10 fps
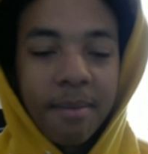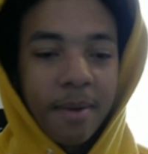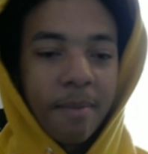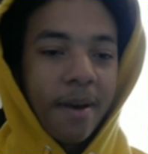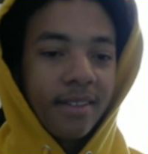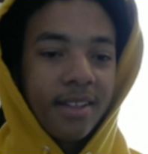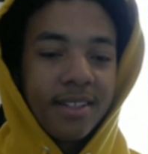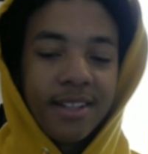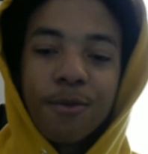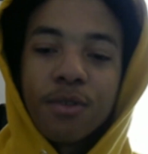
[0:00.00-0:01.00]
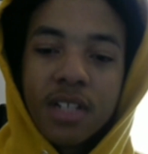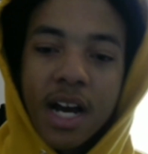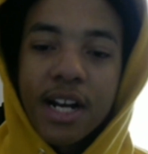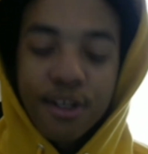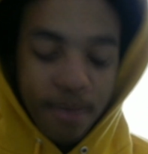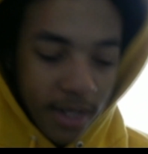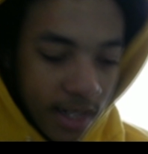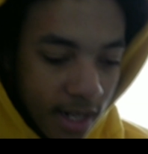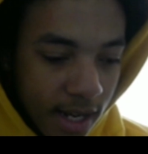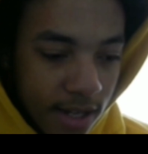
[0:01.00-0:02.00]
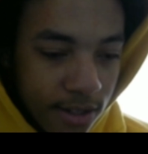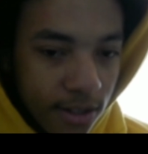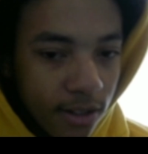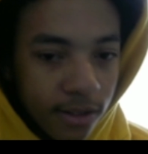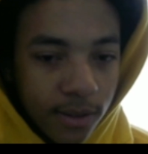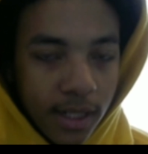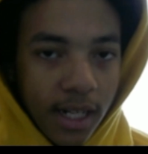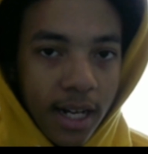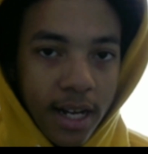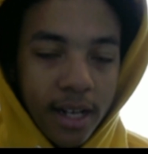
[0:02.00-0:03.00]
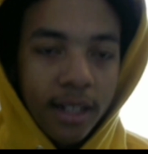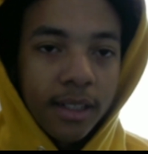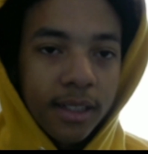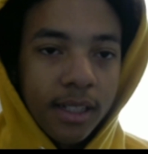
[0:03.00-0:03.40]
at me about this. Don't judge me. So